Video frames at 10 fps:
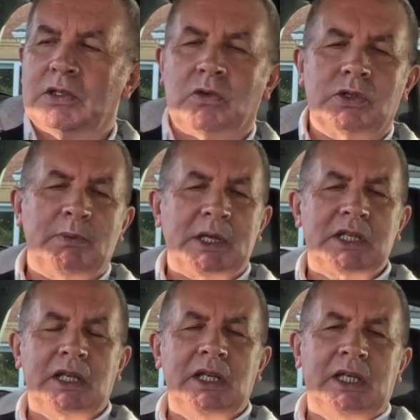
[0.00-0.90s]
It's
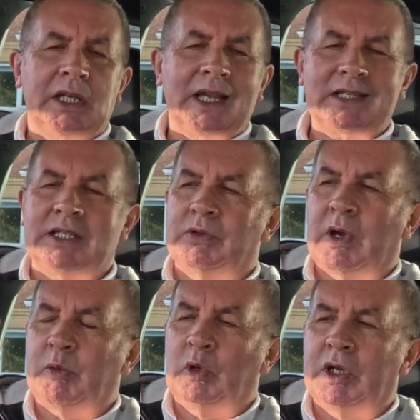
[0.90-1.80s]
automatically connected to
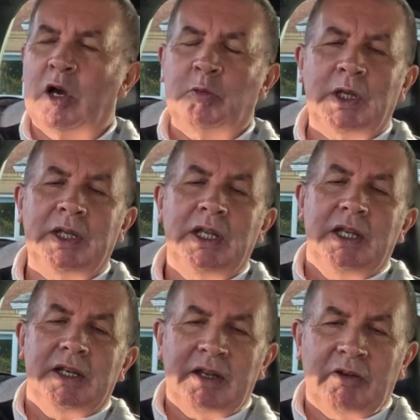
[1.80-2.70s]
Apple CarPlay.
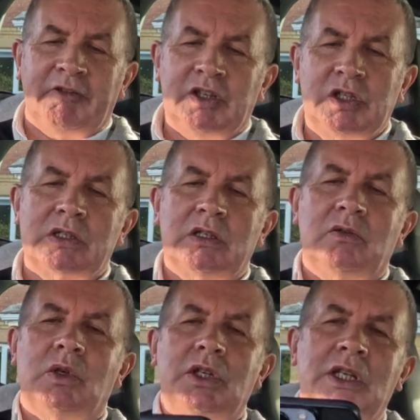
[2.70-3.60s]
Now if it
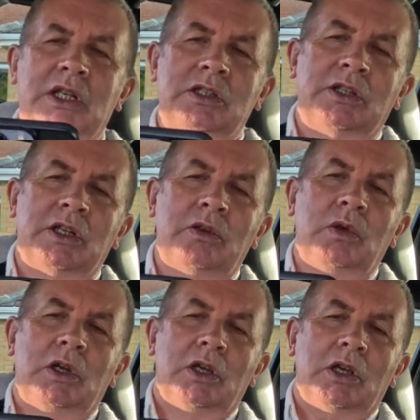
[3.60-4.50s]
doesn't, what you need to do,
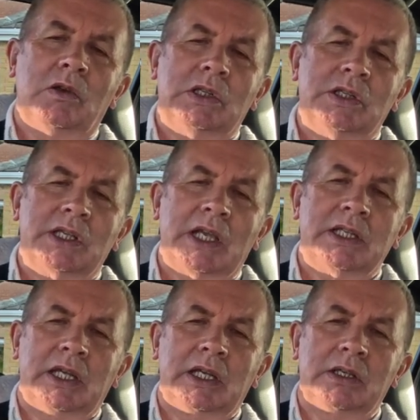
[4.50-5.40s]
go to
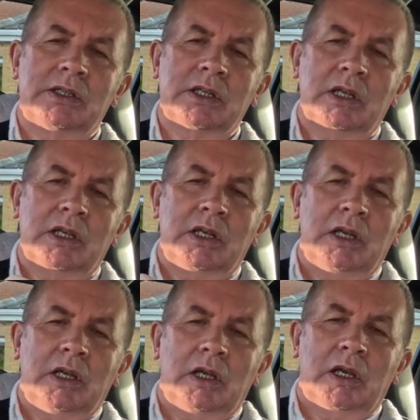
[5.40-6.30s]
settings,
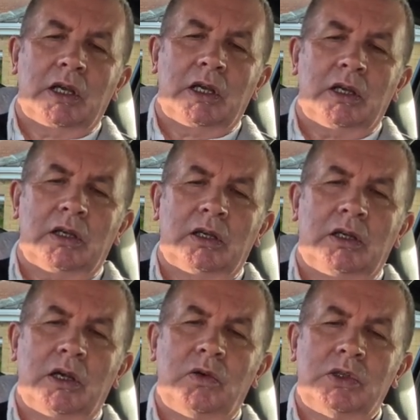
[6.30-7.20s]

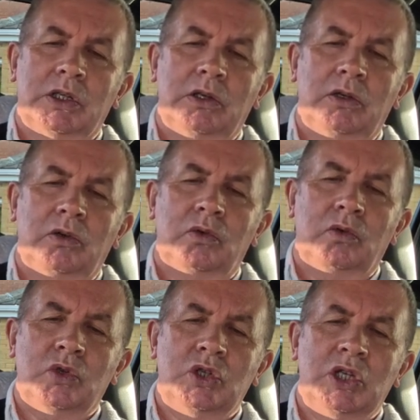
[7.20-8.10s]
go
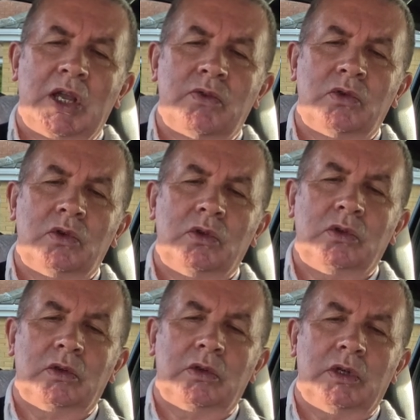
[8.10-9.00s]
to
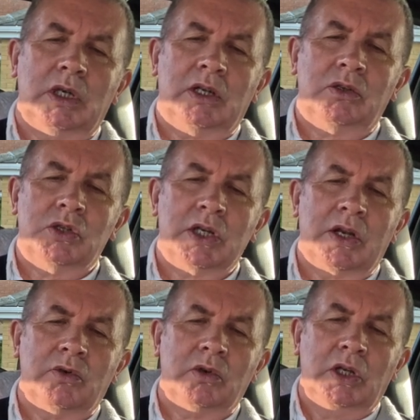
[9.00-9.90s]
general, click on
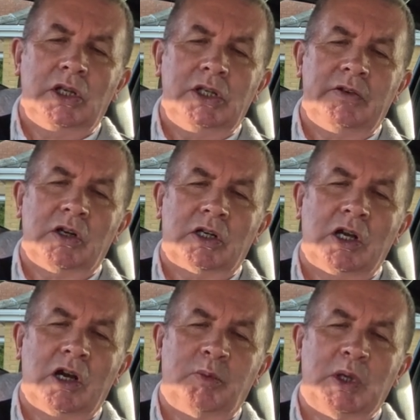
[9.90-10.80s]
general, you've got
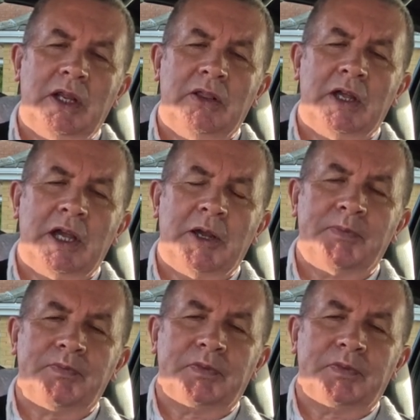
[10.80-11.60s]
CarPlay there,